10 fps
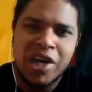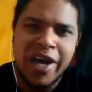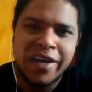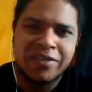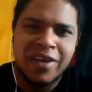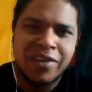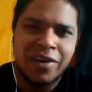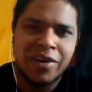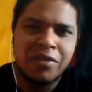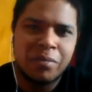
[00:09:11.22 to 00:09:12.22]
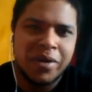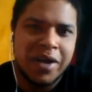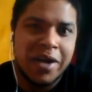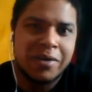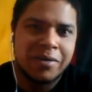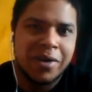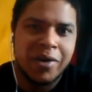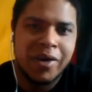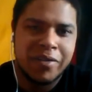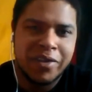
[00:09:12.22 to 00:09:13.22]
giants on the earth, but I don't
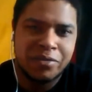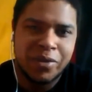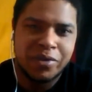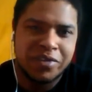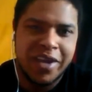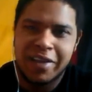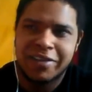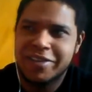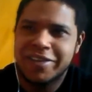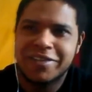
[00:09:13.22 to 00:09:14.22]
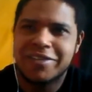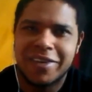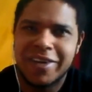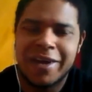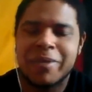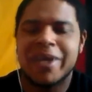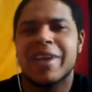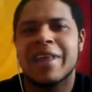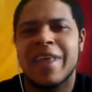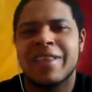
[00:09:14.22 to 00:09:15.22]
know. Are these real skeletons? Or
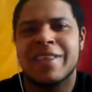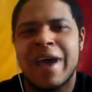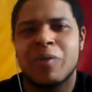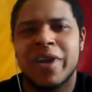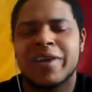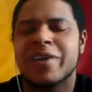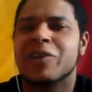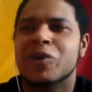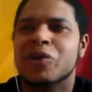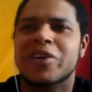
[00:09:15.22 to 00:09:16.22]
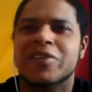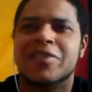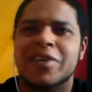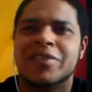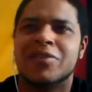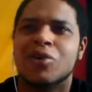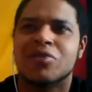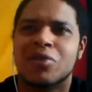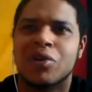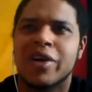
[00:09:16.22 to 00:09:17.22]
that wouldn't conclude his
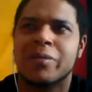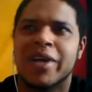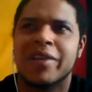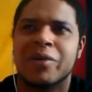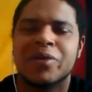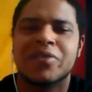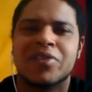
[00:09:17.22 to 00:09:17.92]
whole story, but there